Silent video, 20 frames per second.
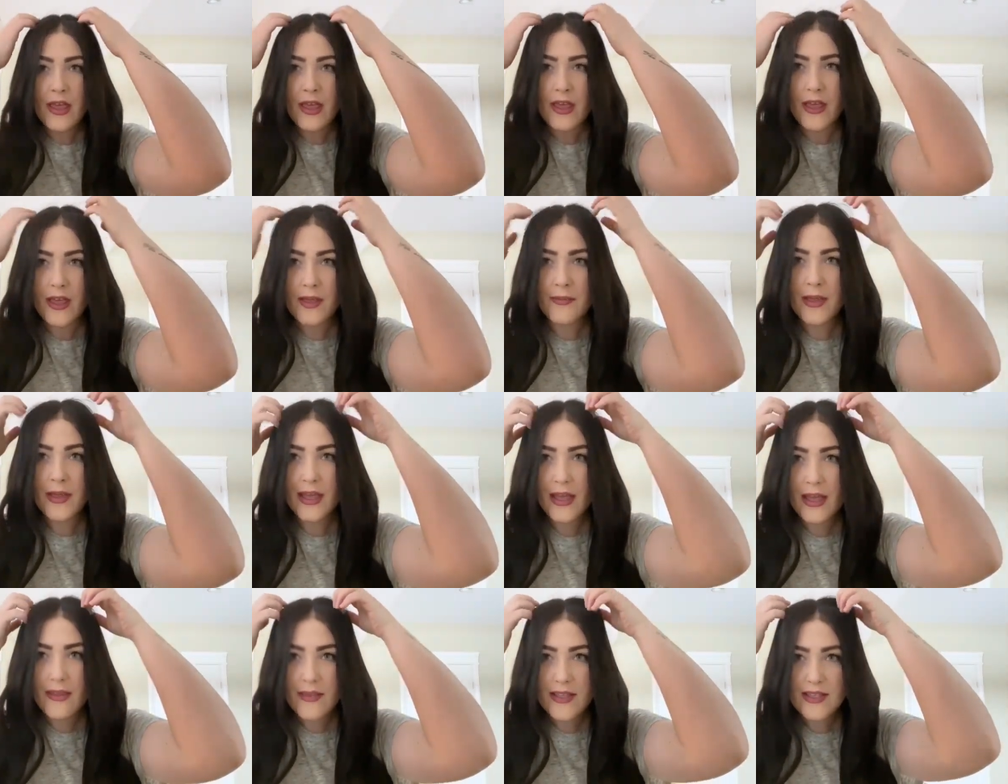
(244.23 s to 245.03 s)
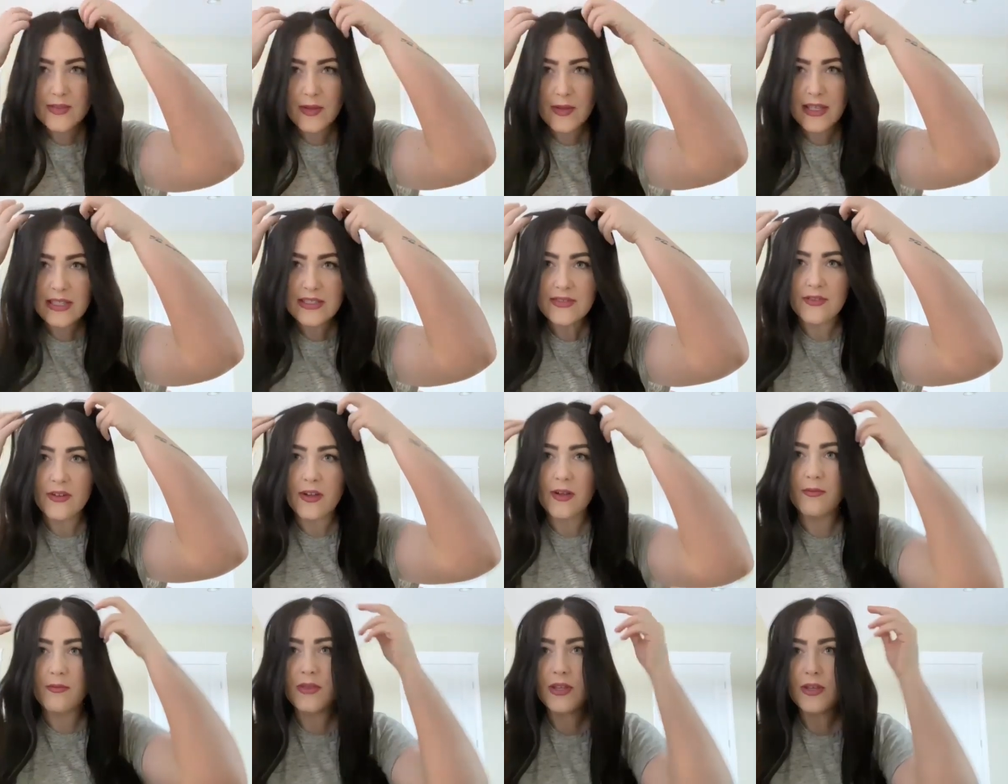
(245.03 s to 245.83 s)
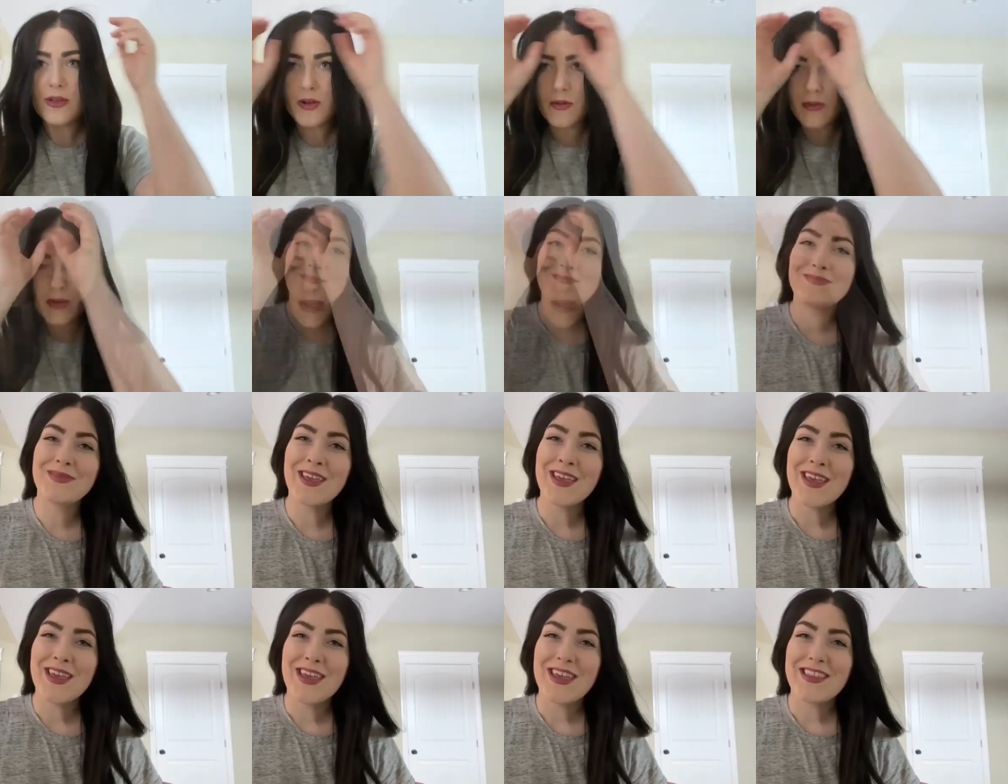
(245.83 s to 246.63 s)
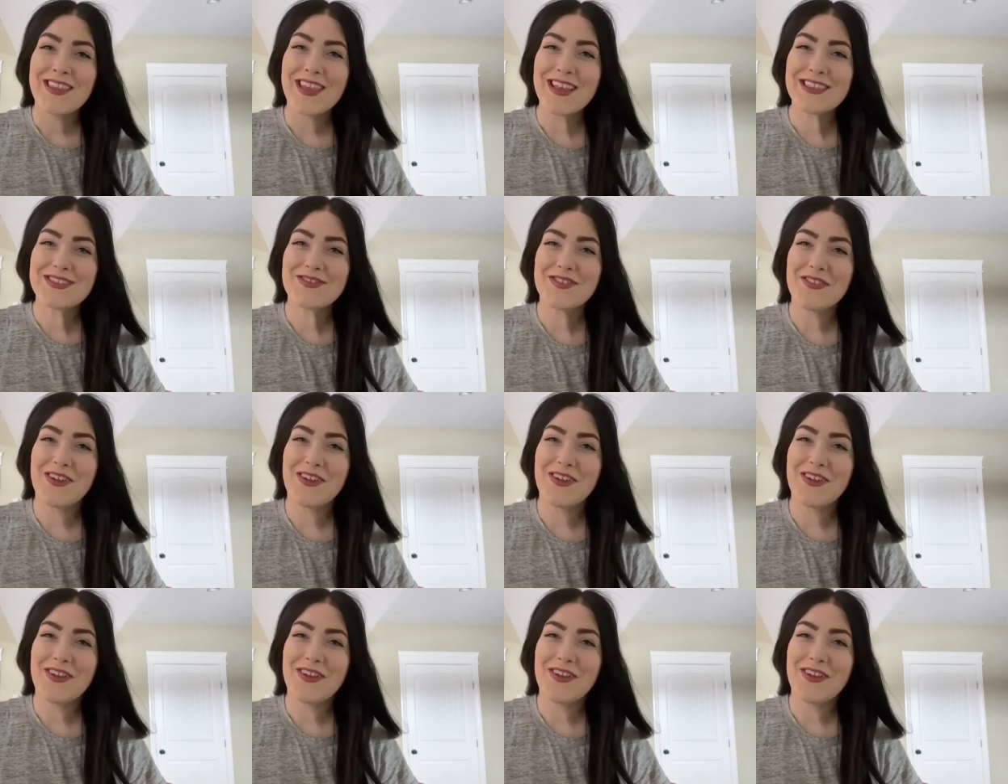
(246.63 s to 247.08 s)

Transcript: Um, again, this wig is from UniWigs. Thanks for